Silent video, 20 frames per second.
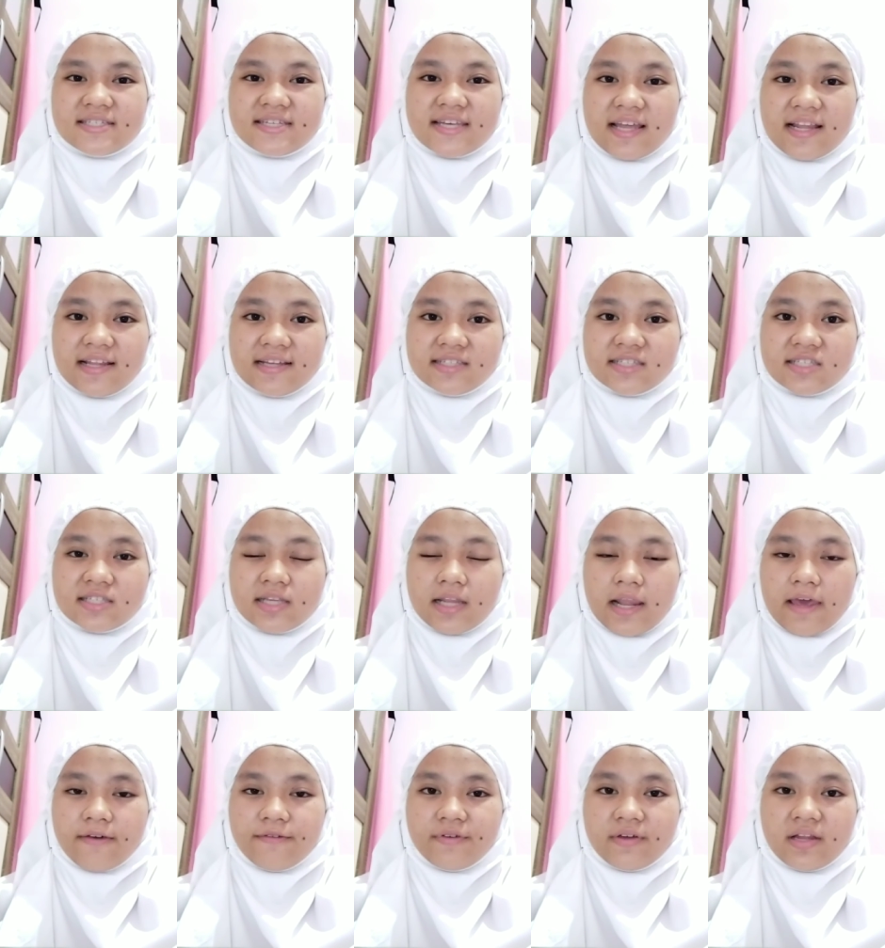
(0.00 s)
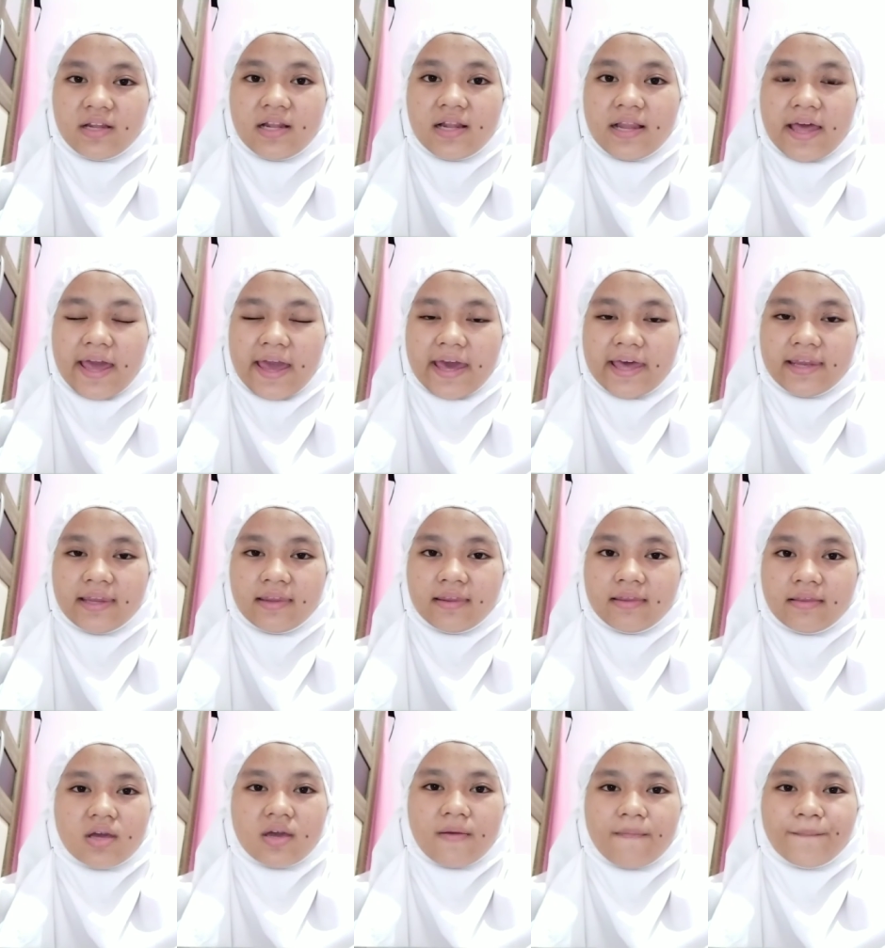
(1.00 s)
challenge level,
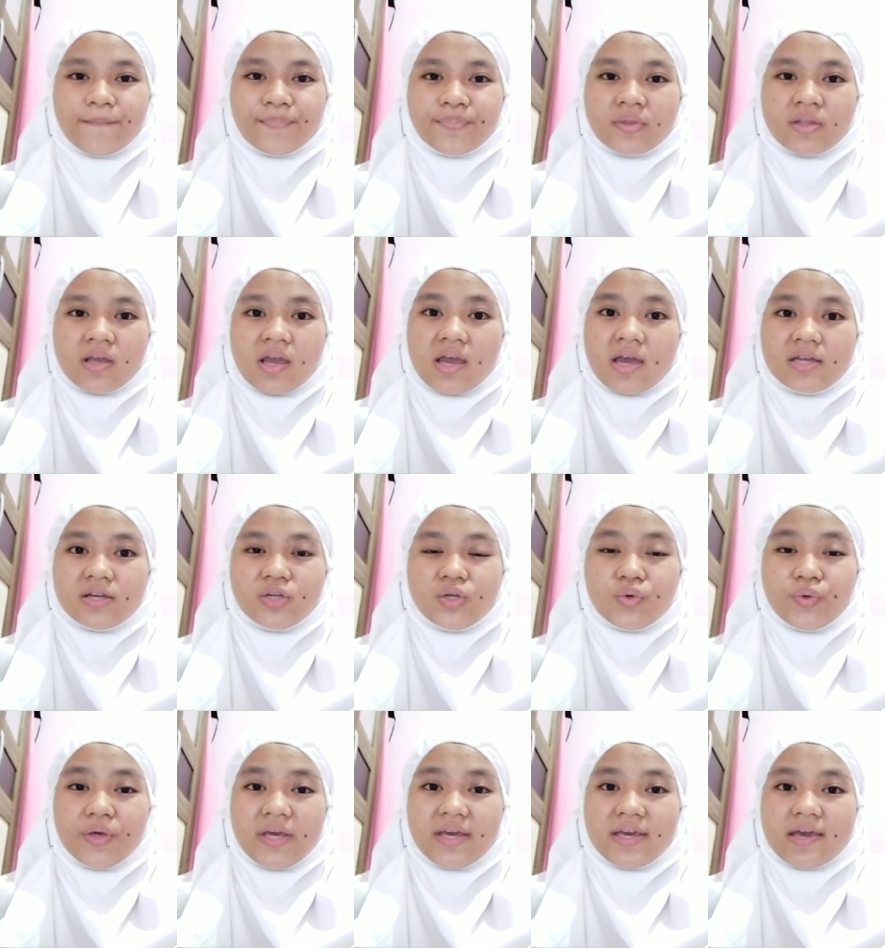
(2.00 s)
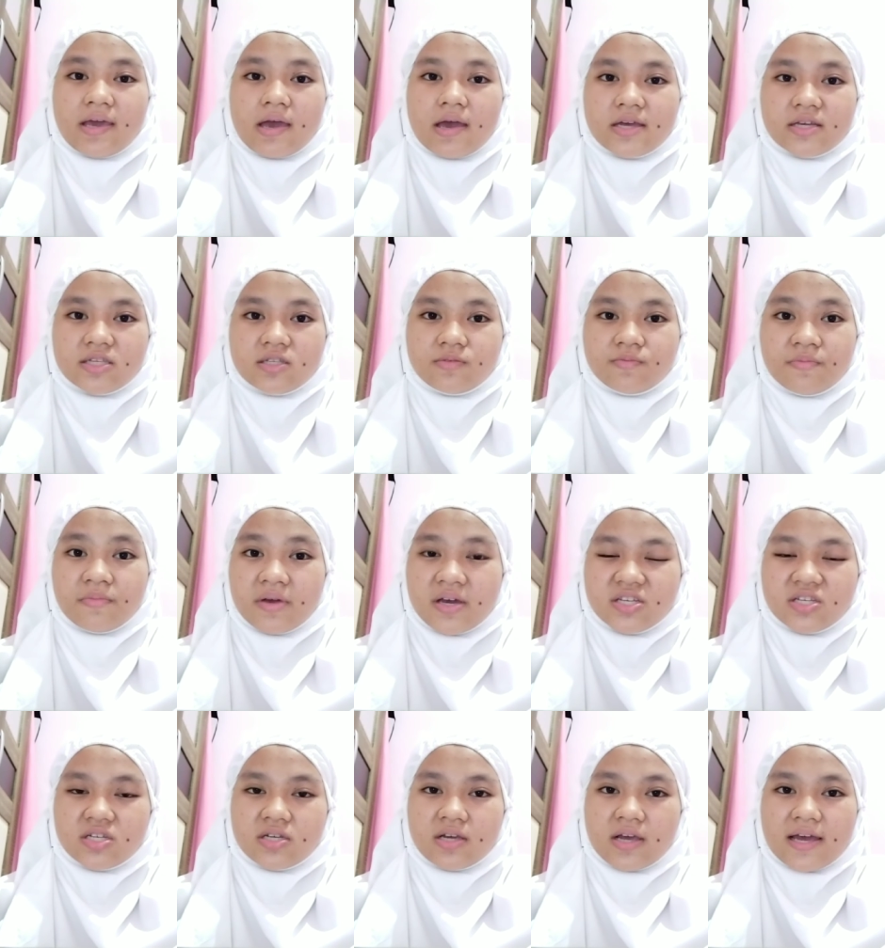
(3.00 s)
and doing as
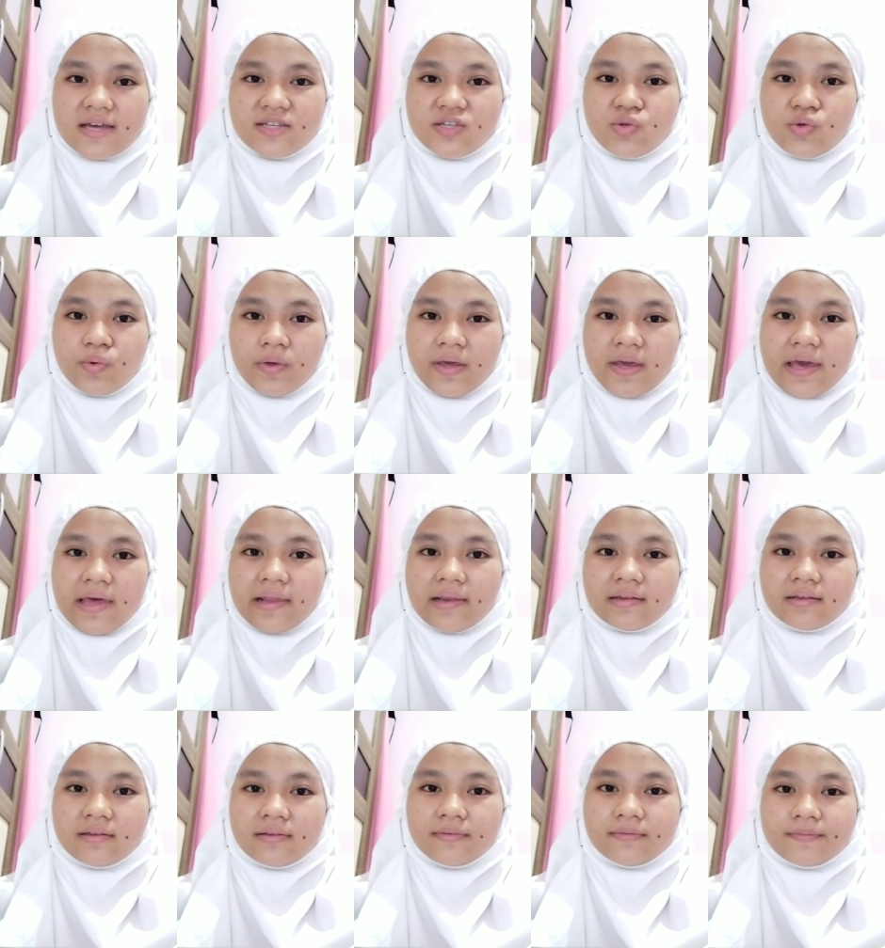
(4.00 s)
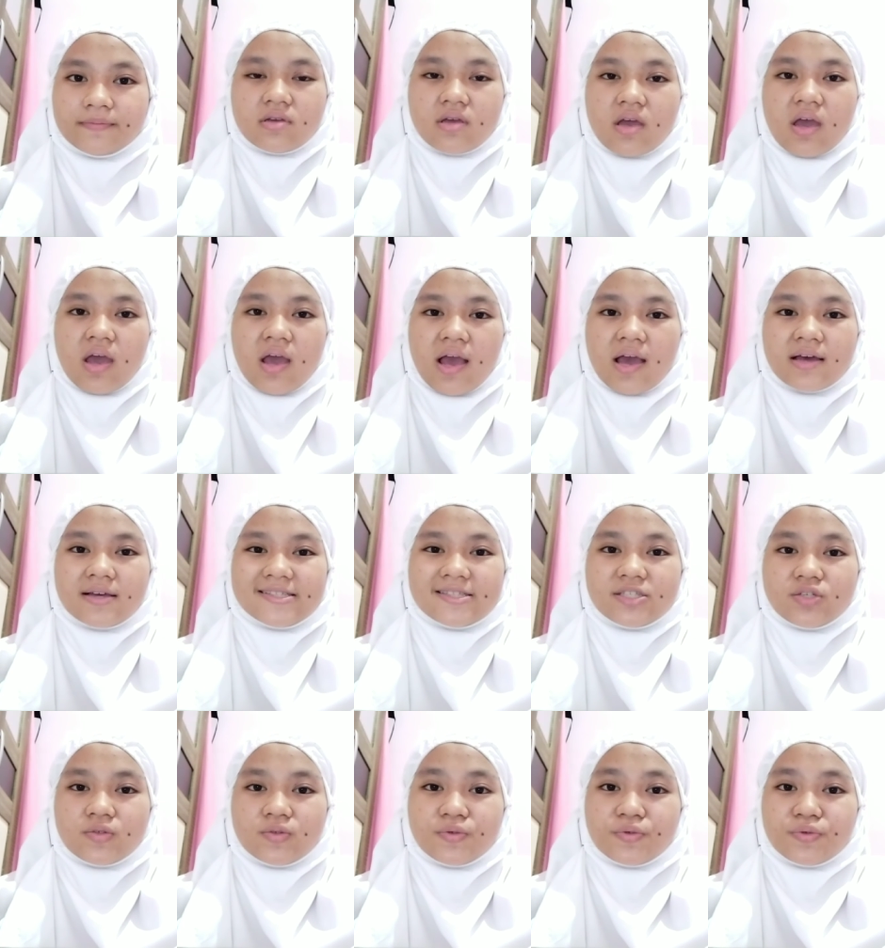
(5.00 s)
much as you can
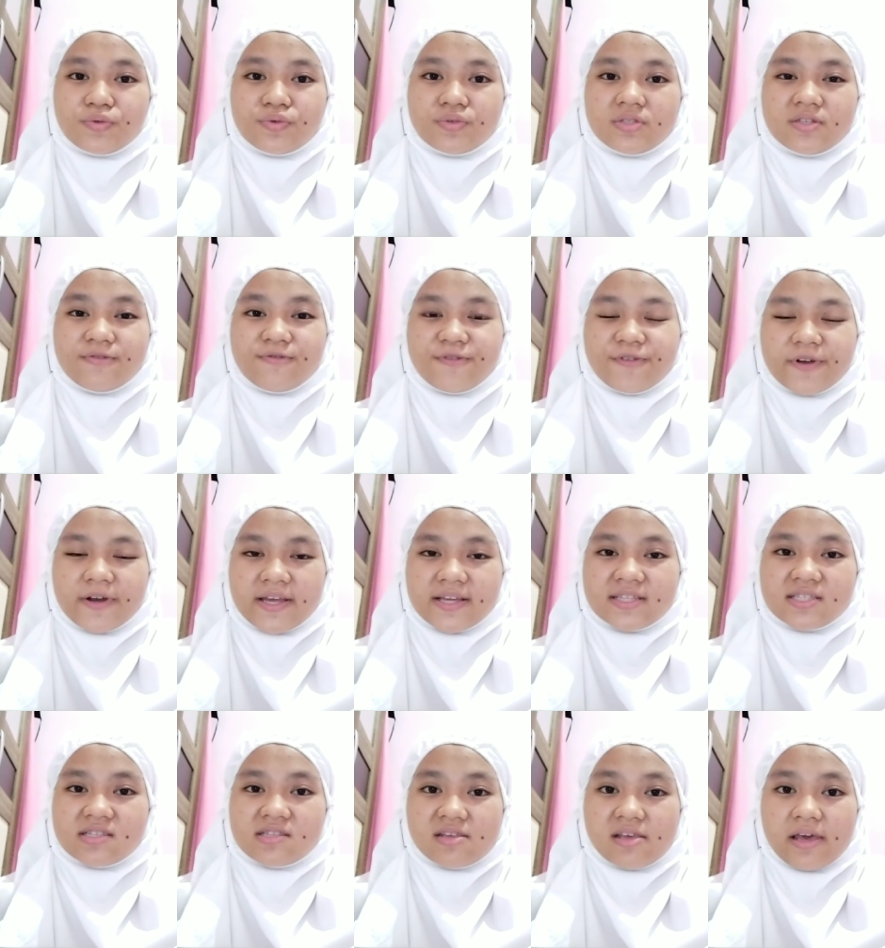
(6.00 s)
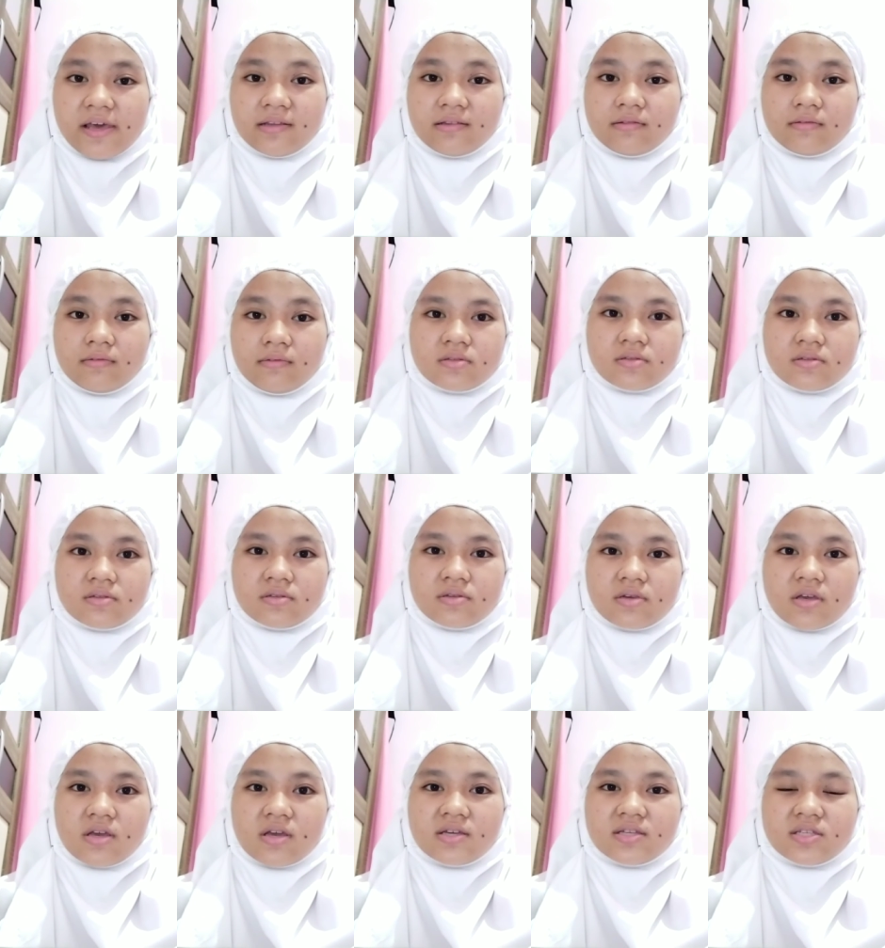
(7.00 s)
to differentiate.
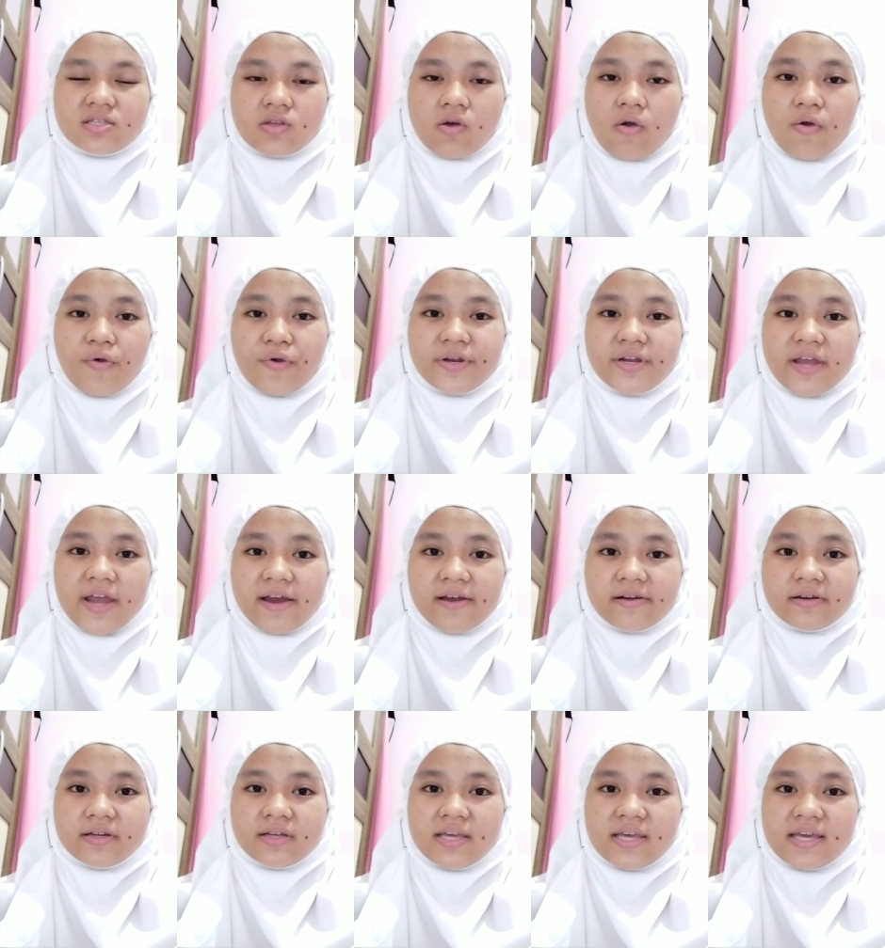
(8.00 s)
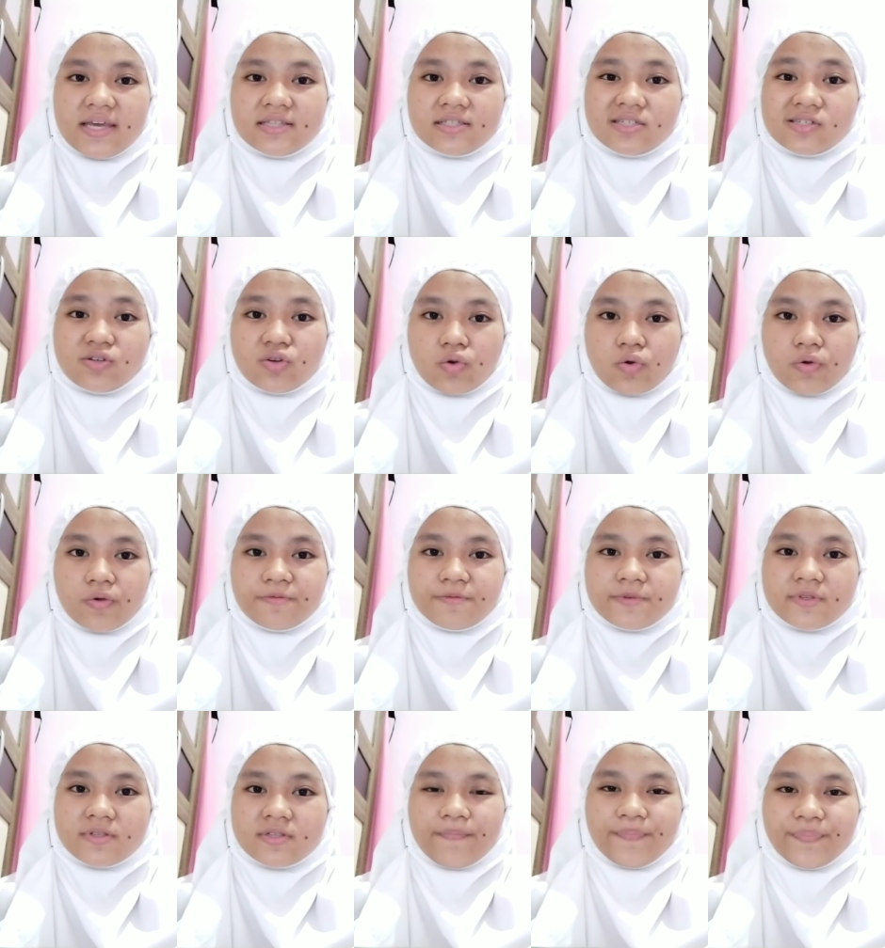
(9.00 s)
So they're in
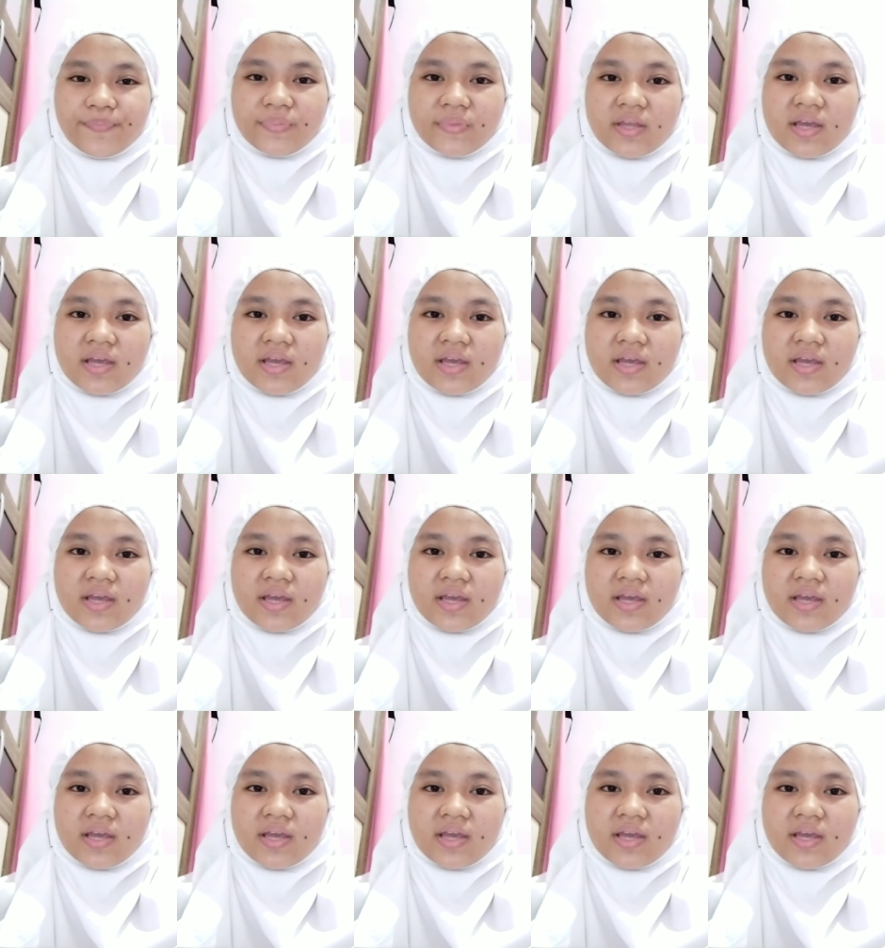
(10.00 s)
groups